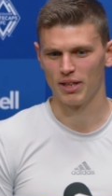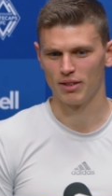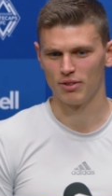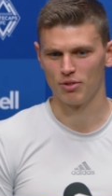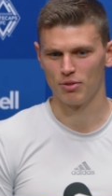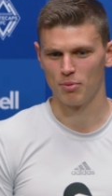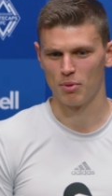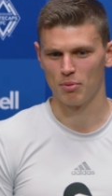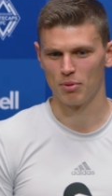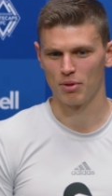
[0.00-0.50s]
I
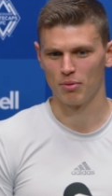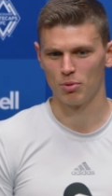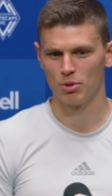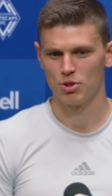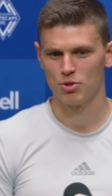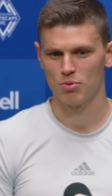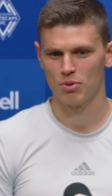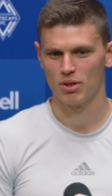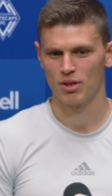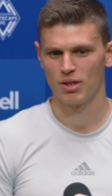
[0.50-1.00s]
don't remember
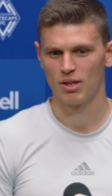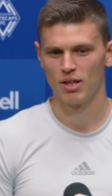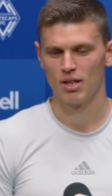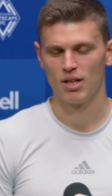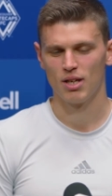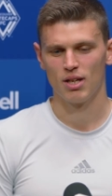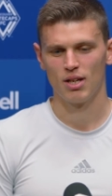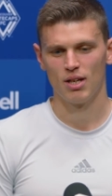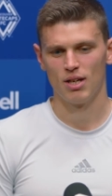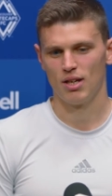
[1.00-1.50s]
which one,
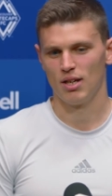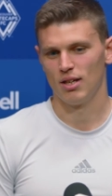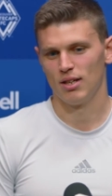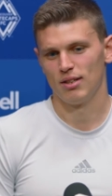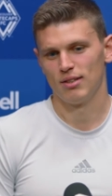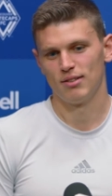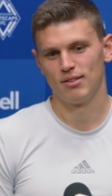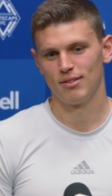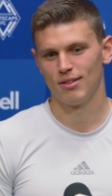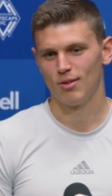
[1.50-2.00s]

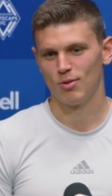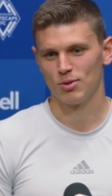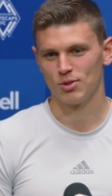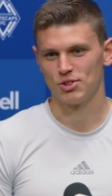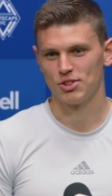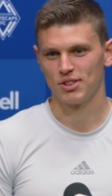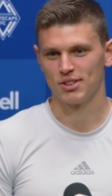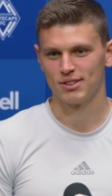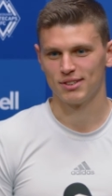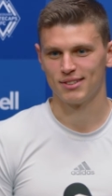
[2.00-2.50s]
and I was
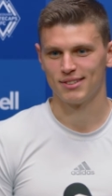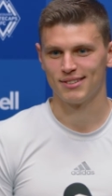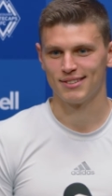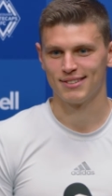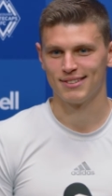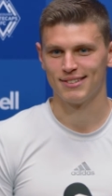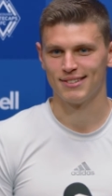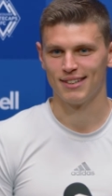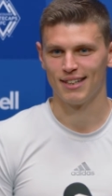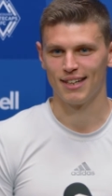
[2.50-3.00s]
just